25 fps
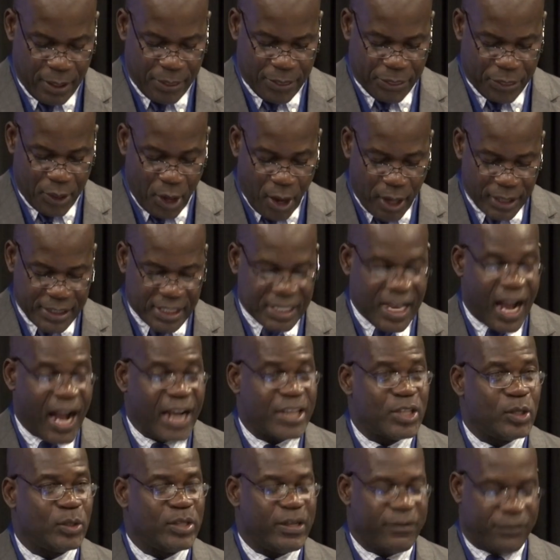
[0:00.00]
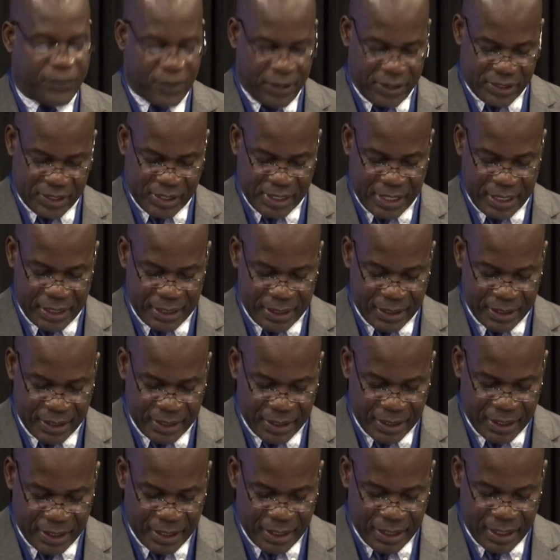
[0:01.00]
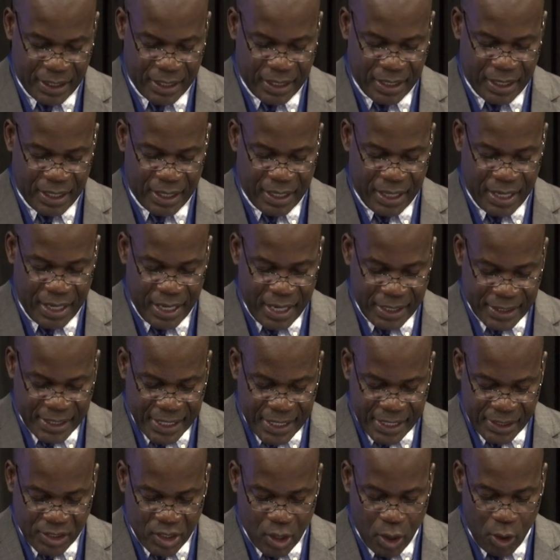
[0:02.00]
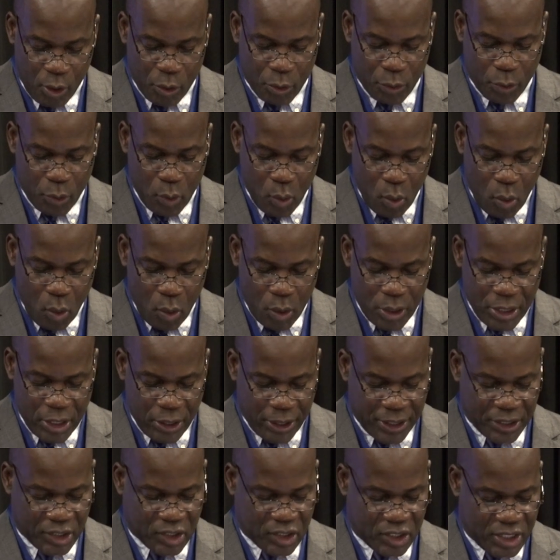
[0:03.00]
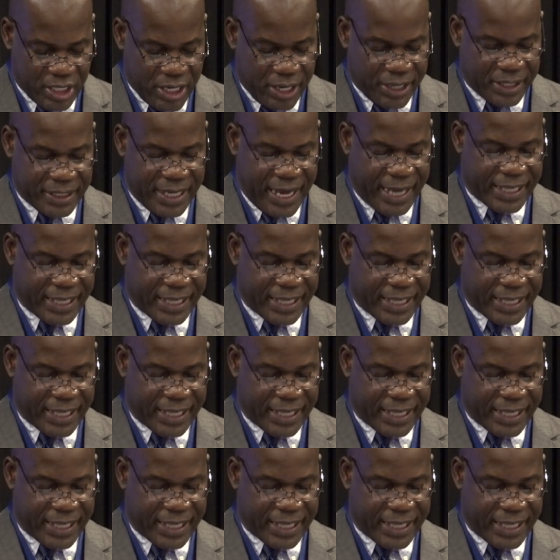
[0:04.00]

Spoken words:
Thoughts are universal. It is through your shared